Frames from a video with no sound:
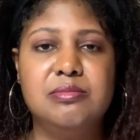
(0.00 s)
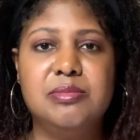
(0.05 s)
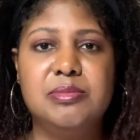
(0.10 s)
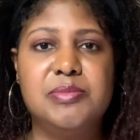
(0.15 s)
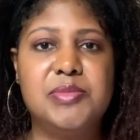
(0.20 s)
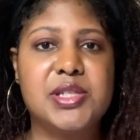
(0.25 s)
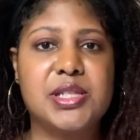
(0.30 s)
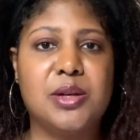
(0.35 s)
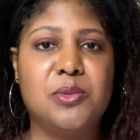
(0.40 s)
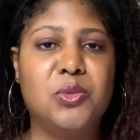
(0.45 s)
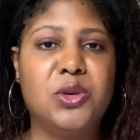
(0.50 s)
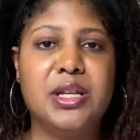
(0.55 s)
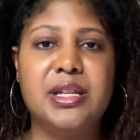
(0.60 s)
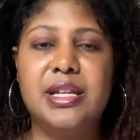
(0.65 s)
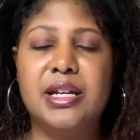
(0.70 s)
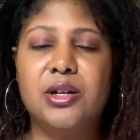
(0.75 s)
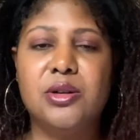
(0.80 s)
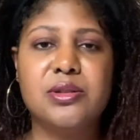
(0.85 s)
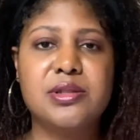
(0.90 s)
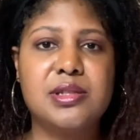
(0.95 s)
someone
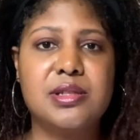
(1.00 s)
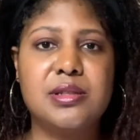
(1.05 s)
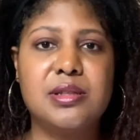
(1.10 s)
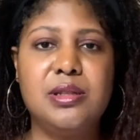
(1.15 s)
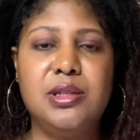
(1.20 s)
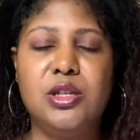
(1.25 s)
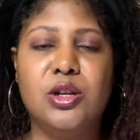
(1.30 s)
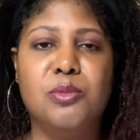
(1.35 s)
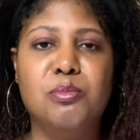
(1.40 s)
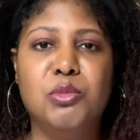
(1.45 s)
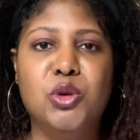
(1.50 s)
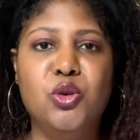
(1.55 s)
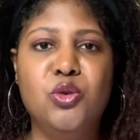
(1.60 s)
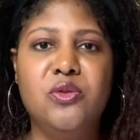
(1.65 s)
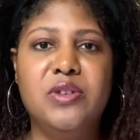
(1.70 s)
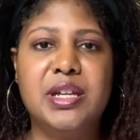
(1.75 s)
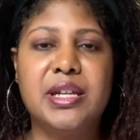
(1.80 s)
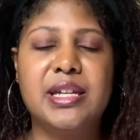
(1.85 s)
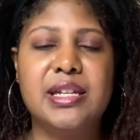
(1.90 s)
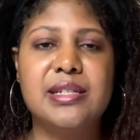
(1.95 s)
else,
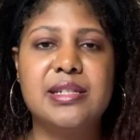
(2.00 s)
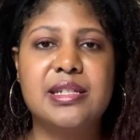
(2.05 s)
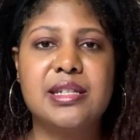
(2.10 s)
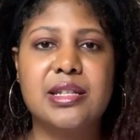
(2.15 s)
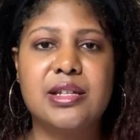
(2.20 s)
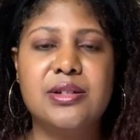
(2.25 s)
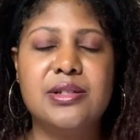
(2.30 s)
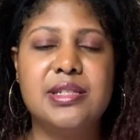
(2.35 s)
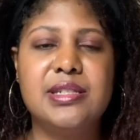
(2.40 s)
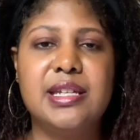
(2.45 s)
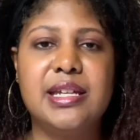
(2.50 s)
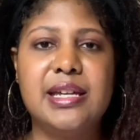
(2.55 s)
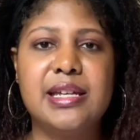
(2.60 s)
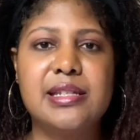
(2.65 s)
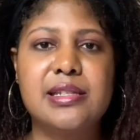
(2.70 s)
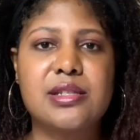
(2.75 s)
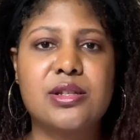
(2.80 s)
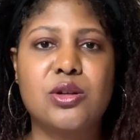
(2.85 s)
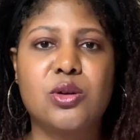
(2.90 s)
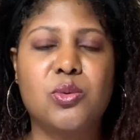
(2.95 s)
moving into their
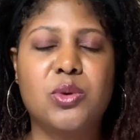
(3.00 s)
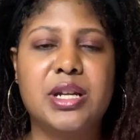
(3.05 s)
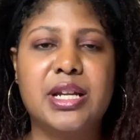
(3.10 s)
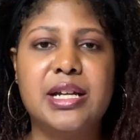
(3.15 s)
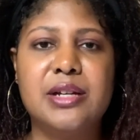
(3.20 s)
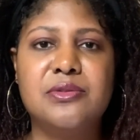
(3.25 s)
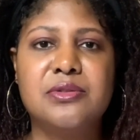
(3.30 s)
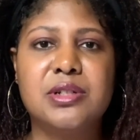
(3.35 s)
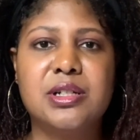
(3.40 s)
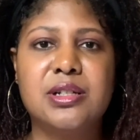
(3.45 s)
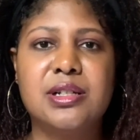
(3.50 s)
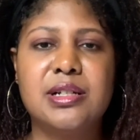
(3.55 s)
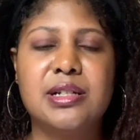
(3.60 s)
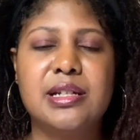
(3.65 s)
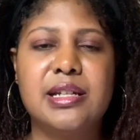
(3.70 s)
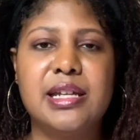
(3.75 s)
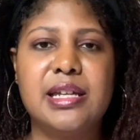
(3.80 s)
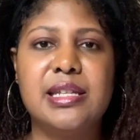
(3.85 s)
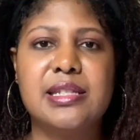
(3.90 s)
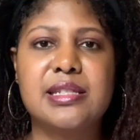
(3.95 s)
desk or whatever.
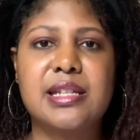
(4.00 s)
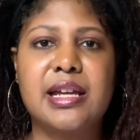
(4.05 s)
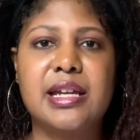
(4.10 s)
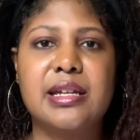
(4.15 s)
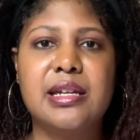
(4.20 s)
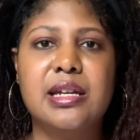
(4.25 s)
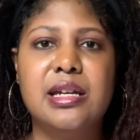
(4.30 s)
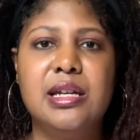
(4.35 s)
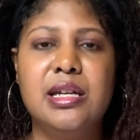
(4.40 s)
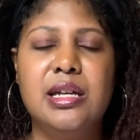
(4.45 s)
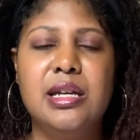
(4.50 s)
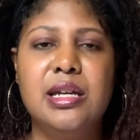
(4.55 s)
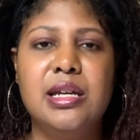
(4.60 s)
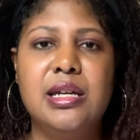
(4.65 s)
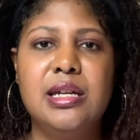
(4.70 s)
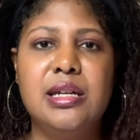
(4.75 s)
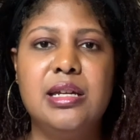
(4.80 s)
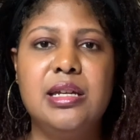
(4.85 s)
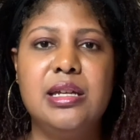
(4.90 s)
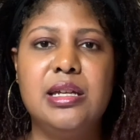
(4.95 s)
It's like,
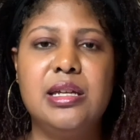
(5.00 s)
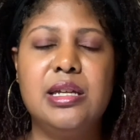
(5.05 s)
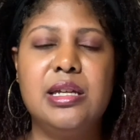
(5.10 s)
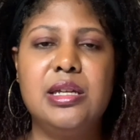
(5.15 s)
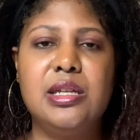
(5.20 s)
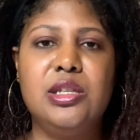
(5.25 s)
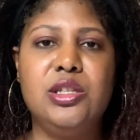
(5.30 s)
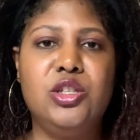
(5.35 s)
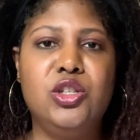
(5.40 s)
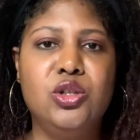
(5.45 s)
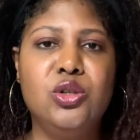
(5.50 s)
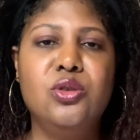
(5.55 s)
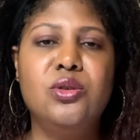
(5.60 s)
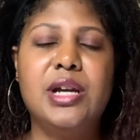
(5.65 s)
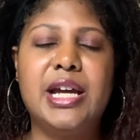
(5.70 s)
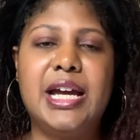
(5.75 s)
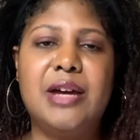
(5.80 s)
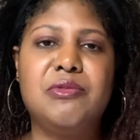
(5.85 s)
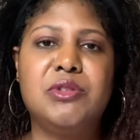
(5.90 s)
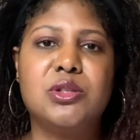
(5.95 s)
you
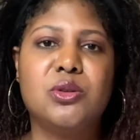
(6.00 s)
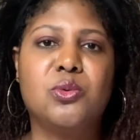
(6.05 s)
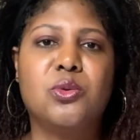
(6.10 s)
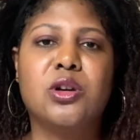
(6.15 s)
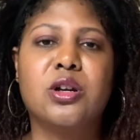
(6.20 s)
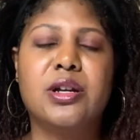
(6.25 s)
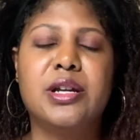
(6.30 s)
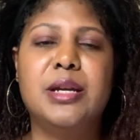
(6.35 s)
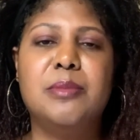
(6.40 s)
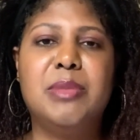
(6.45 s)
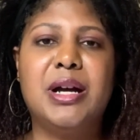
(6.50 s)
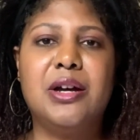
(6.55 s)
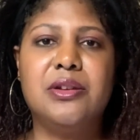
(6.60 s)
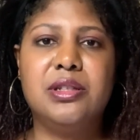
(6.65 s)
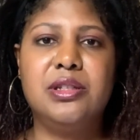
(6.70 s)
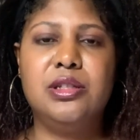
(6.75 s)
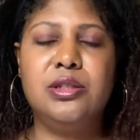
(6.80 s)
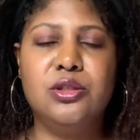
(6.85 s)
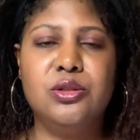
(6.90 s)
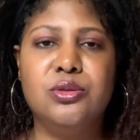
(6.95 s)
have to worry
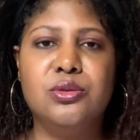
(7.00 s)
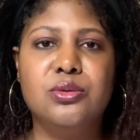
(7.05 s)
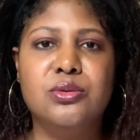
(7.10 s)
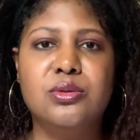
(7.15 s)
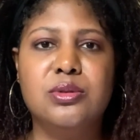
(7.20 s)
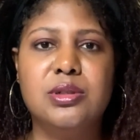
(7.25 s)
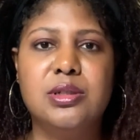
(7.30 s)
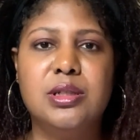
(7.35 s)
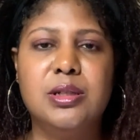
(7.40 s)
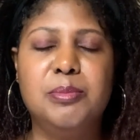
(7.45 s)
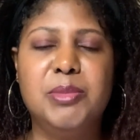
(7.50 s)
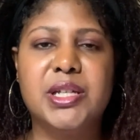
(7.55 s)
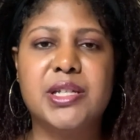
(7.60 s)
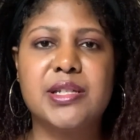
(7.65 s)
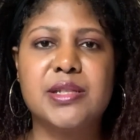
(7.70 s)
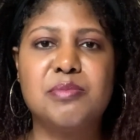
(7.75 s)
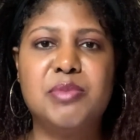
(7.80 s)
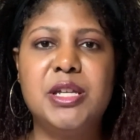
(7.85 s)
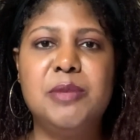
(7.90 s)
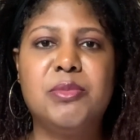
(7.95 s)
about you,
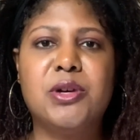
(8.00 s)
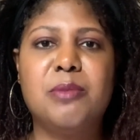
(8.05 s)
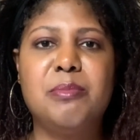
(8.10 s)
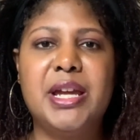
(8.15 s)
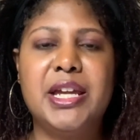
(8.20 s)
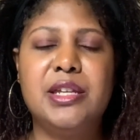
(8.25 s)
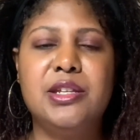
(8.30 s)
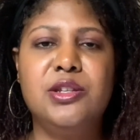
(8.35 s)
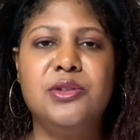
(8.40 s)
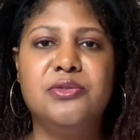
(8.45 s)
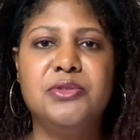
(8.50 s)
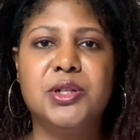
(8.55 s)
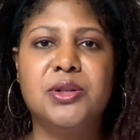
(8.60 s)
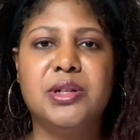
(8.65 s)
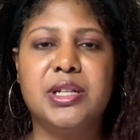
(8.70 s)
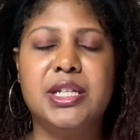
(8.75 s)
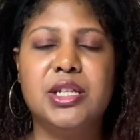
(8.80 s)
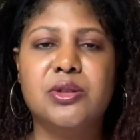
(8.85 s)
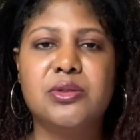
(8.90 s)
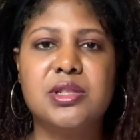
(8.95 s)
because people are making you feel
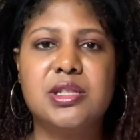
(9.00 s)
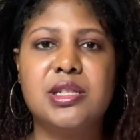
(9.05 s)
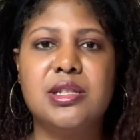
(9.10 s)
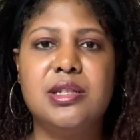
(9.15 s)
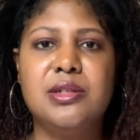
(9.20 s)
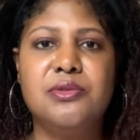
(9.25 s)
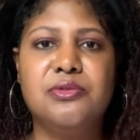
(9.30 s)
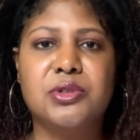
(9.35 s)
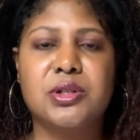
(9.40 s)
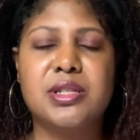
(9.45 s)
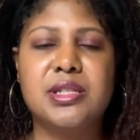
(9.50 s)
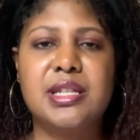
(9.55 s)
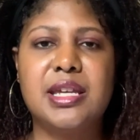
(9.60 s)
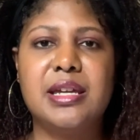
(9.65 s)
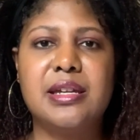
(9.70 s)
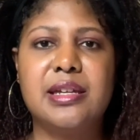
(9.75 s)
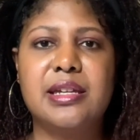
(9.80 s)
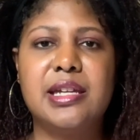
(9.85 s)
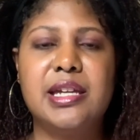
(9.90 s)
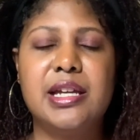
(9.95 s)
guilty for
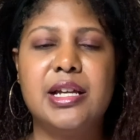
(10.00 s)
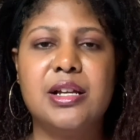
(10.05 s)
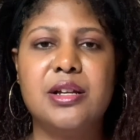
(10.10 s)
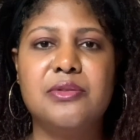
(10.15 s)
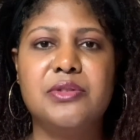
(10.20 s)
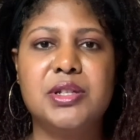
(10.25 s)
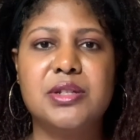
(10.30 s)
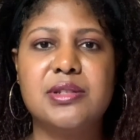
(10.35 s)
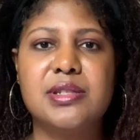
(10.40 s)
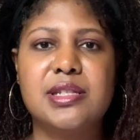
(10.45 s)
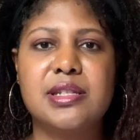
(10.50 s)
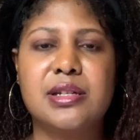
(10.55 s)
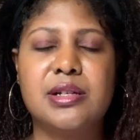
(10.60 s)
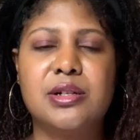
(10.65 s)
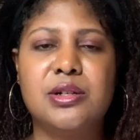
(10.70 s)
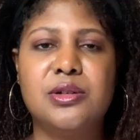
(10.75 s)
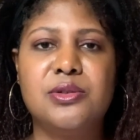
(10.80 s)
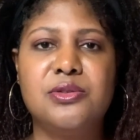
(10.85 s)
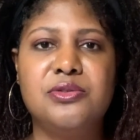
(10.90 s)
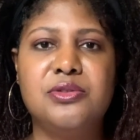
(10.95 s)
taking care of
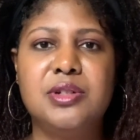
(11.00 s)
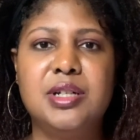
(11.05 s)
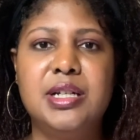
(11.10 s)
yourself.